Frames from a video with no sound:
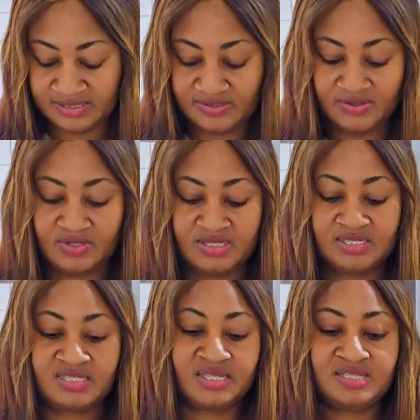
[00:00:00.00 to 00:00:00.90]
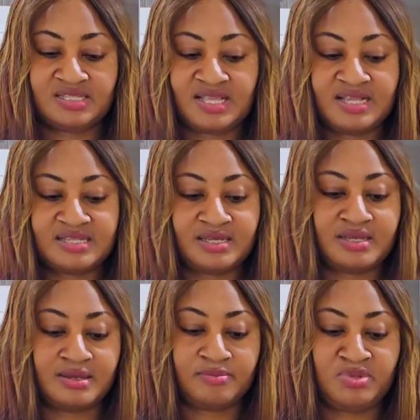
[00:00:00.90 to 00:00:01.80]
So this is it. That's
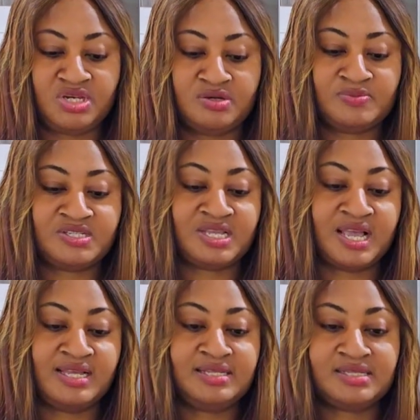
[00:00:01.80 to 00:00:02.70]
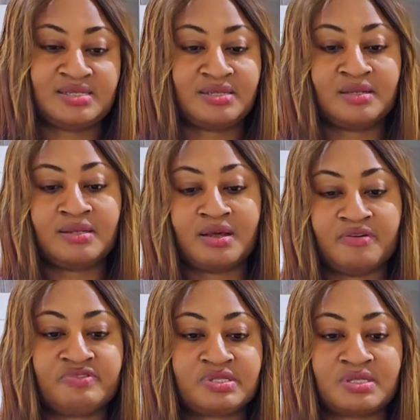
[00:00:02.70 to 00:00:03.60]
a medium size
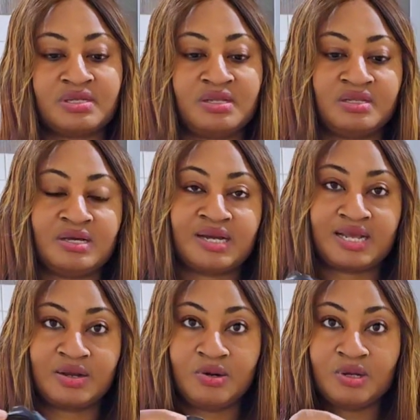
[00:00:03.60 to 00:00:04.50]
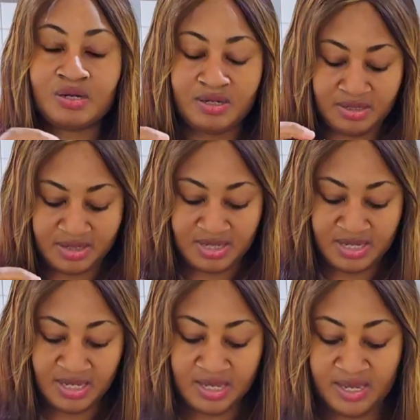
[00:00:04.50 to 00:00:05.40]
gloves that I got.
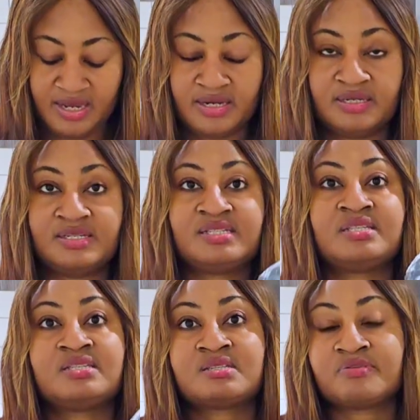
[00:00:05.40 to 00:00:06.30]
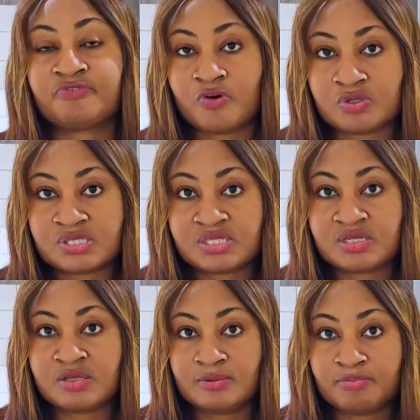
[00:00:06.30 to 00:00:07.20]
And this is
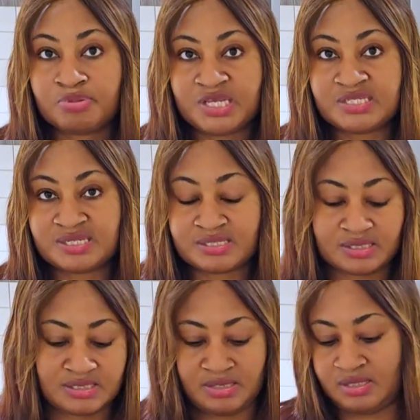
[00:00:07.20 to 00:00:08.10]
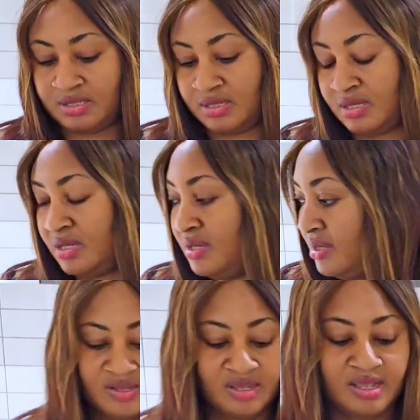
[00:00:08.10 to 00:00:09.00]
40 pieces.
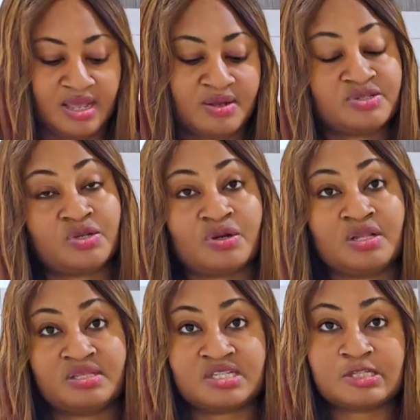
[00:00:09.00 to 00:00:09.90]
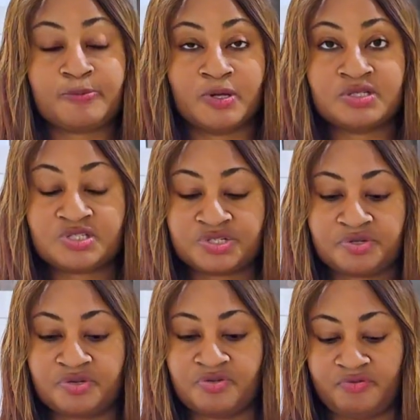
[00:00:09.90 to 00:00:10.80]
I also got this sponge
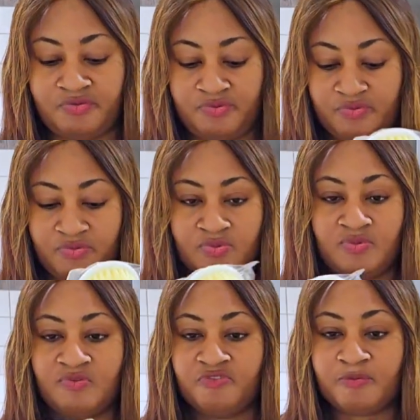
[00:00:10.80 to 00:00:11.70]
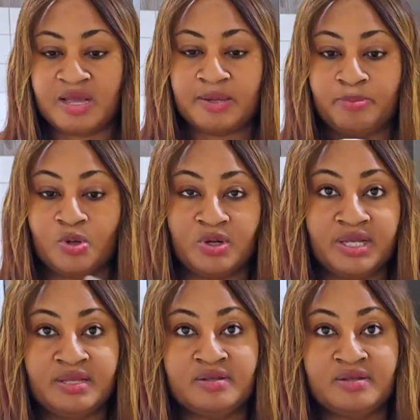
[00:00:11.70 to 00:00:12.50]
for my boy,